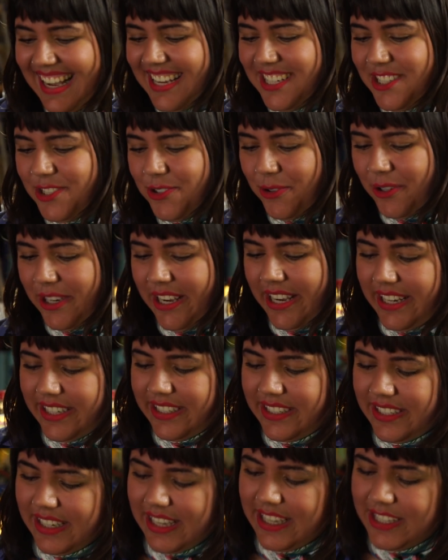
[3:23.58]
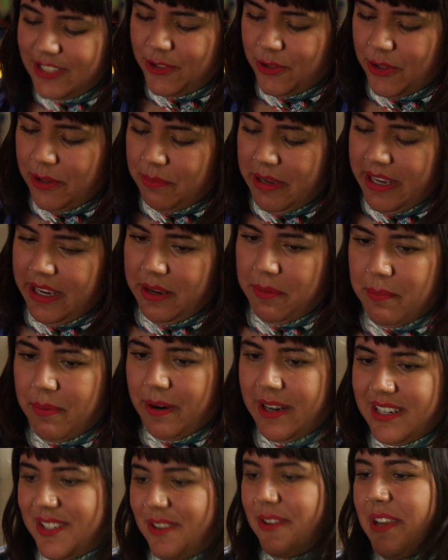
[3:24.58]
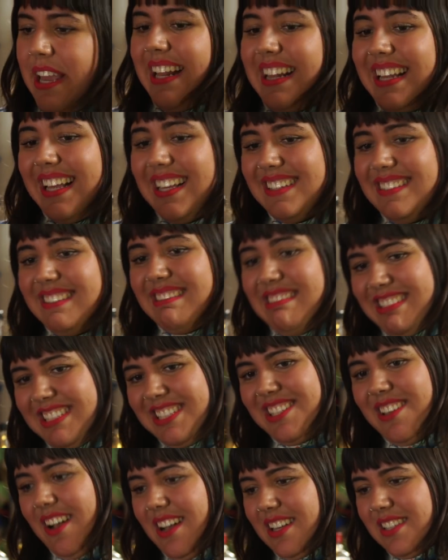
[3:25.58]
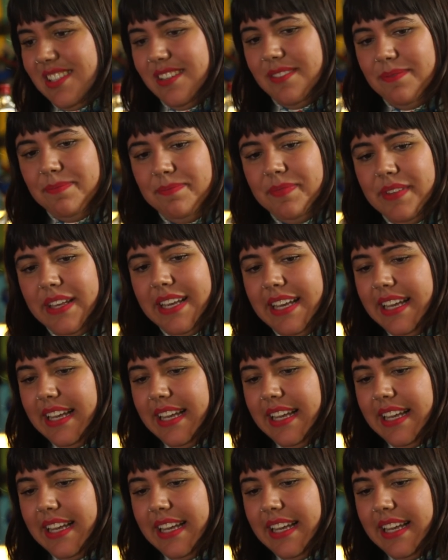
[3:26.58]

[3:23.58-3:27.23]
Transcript: I enjoy it. I enjoy making parties. Okay, it looks awesome.